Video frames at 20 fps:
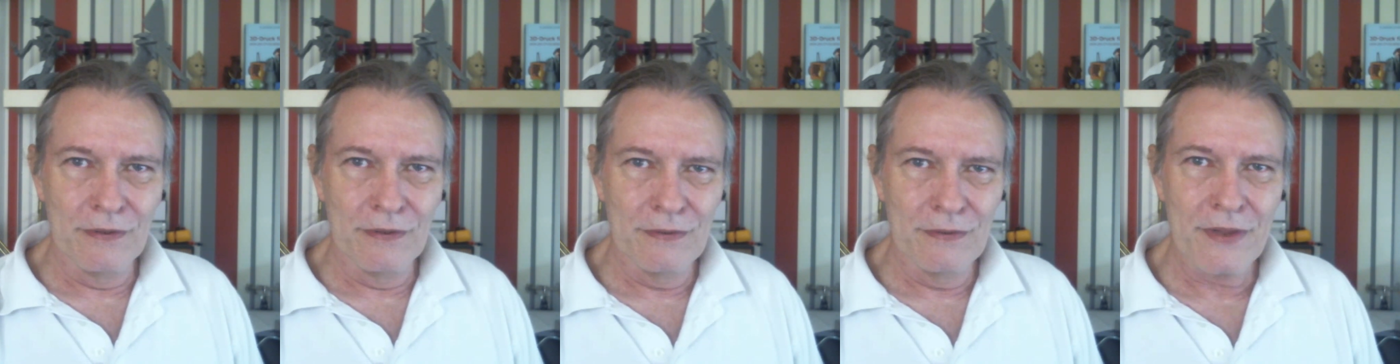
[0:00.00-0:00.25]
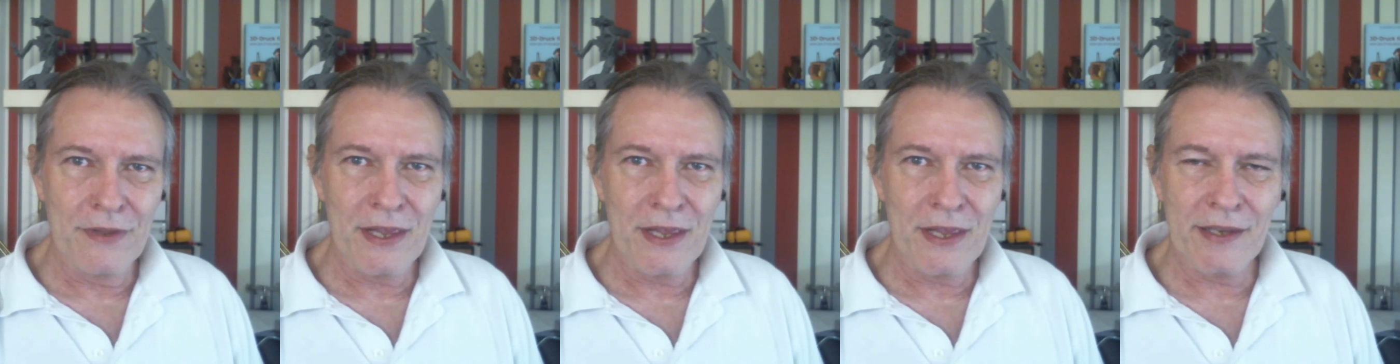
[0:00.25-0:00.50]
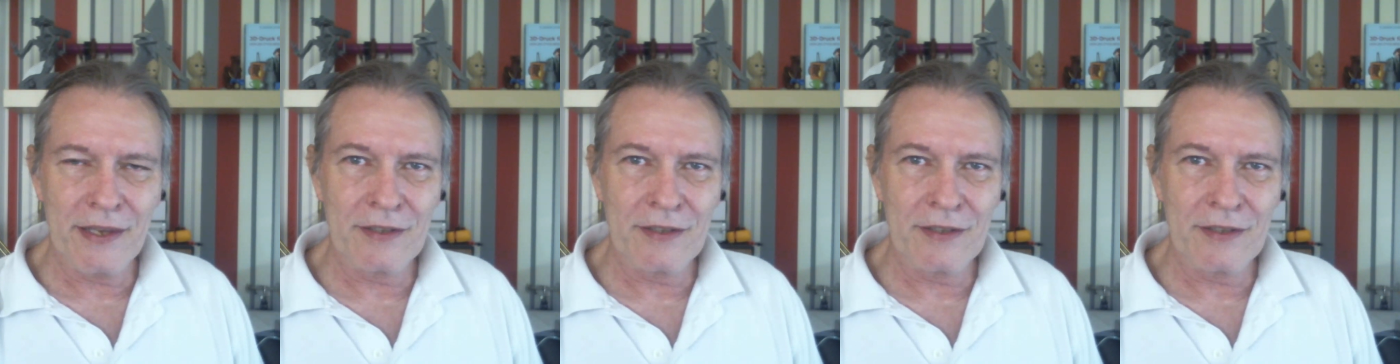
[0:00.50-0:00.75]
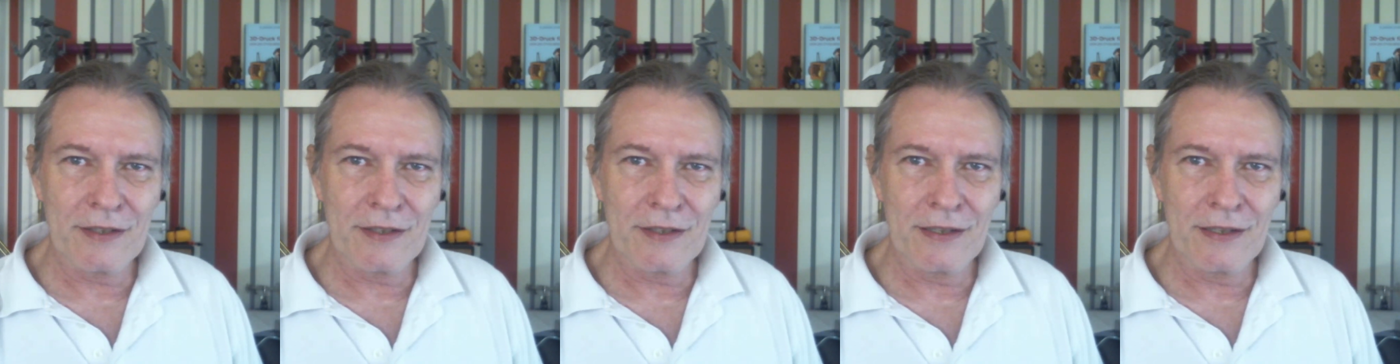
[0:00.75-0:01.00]

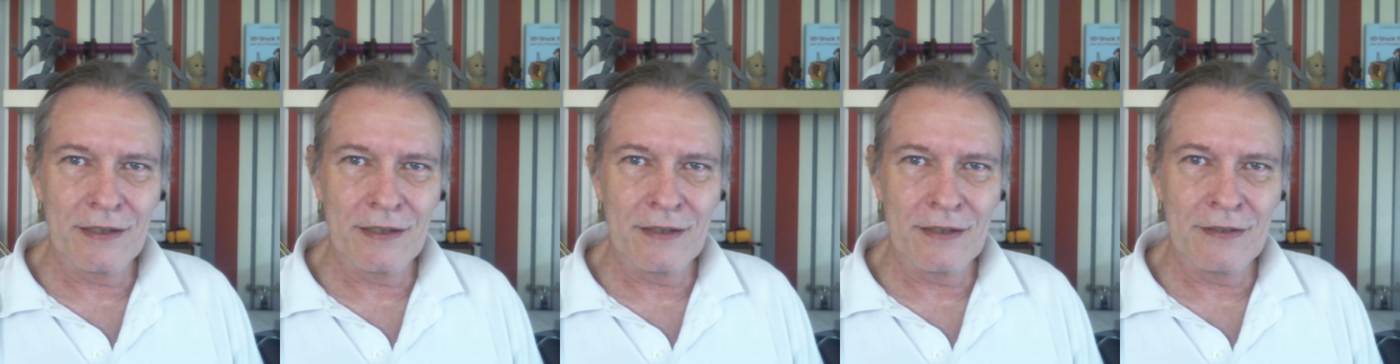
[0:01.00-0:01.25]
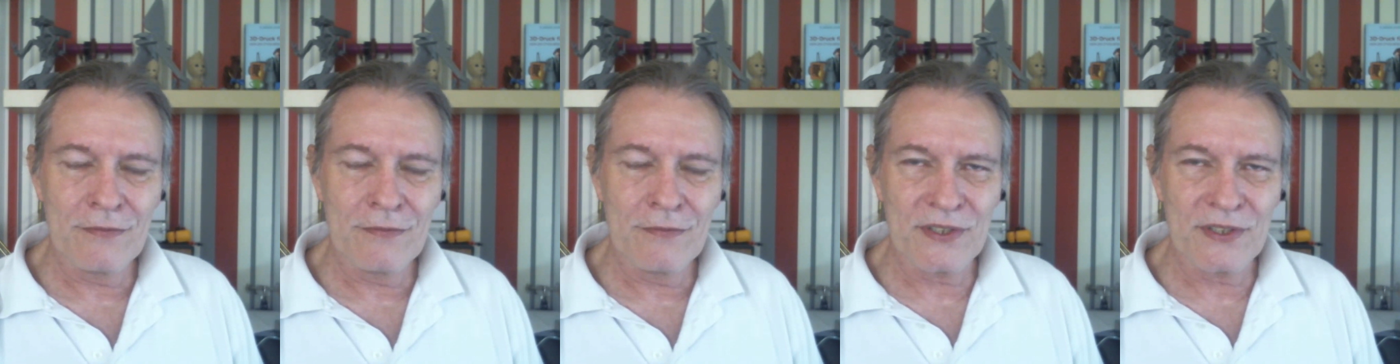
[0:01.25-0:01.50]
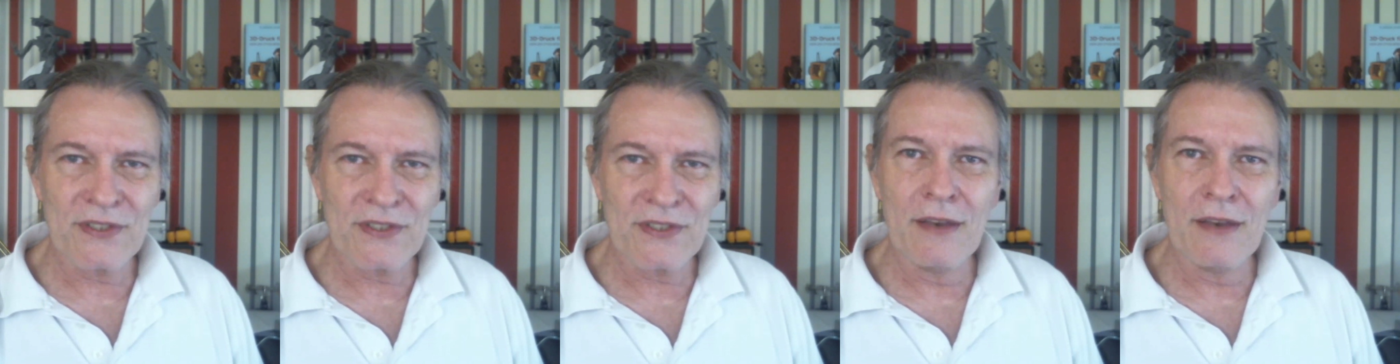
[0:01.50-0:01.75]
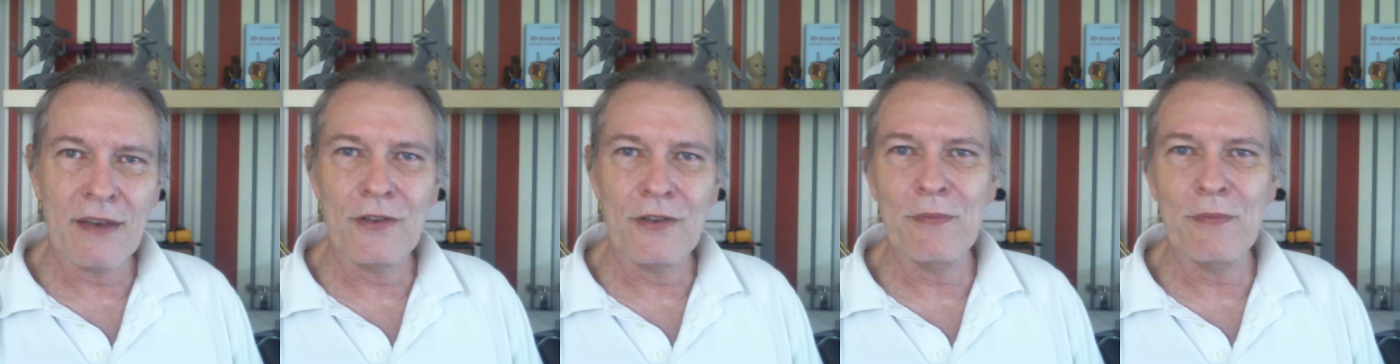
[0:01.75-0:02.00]
that was
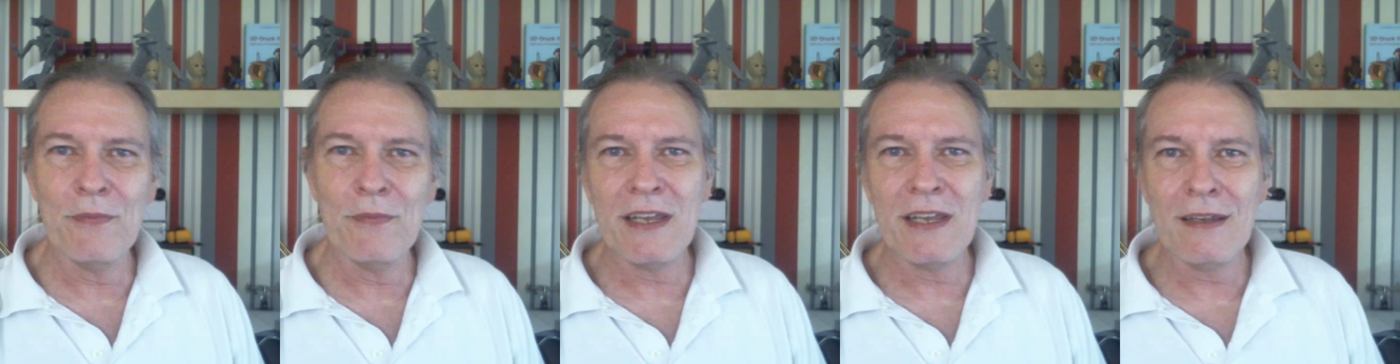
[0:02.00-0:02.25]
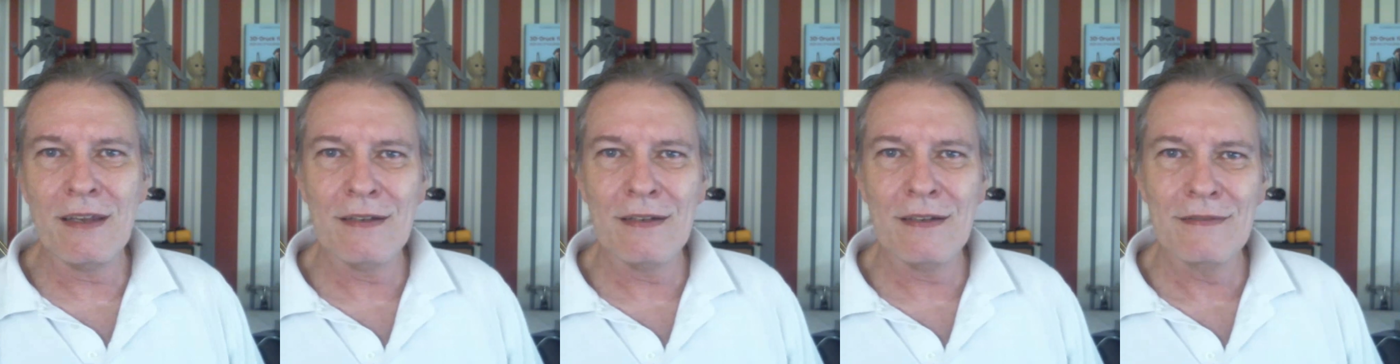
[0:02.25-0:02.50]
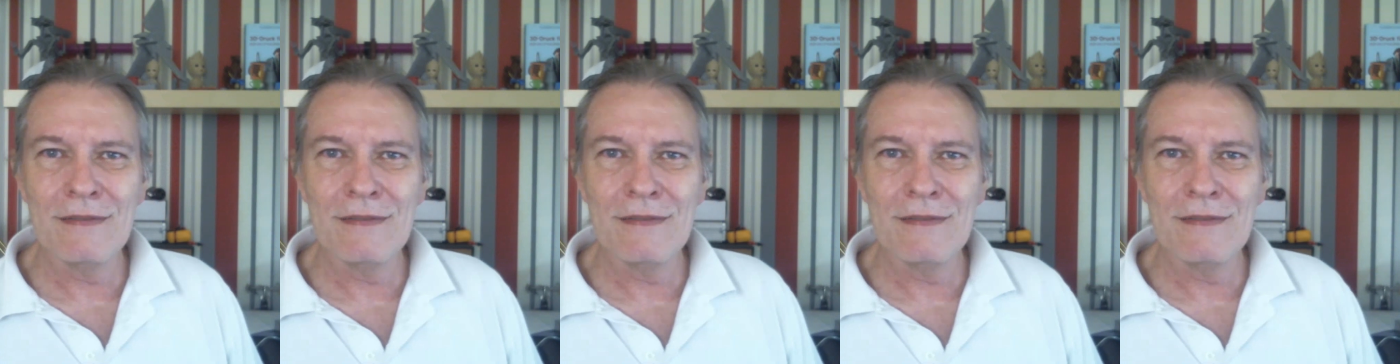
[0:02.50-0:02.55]
sent to me.